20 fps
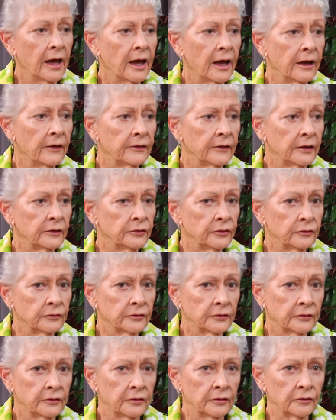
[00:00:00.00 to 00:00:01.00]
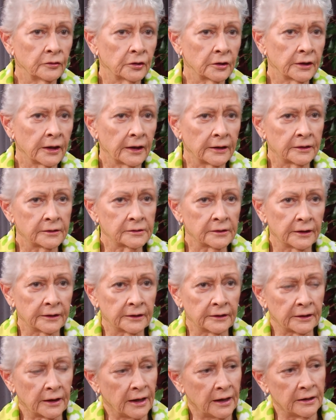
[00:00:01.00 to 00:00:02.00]
And then you look at it like
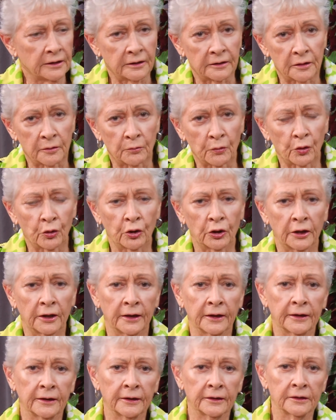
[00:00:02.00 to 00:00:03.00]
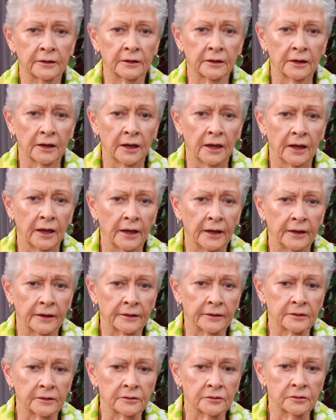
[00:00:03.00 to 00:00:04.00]
at 8 in the morning
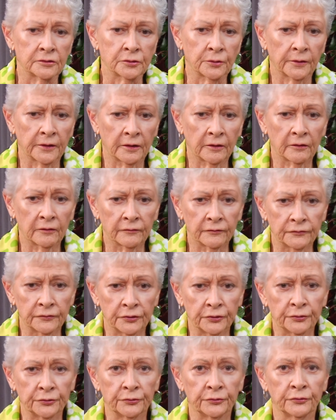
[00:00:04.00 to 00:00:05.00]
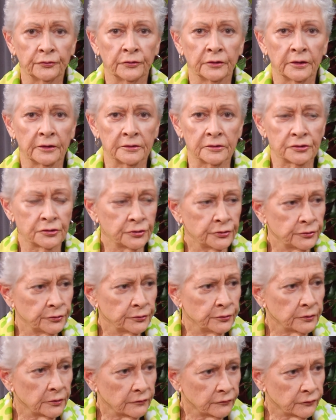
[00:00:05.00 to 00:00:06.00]
and 12 noon and
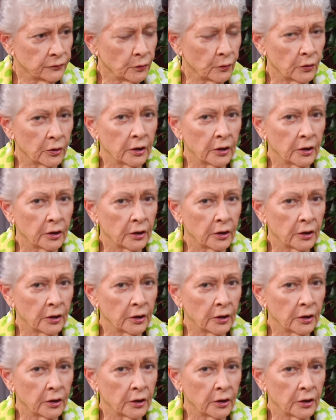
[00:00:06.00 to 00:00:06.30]
2 and 4.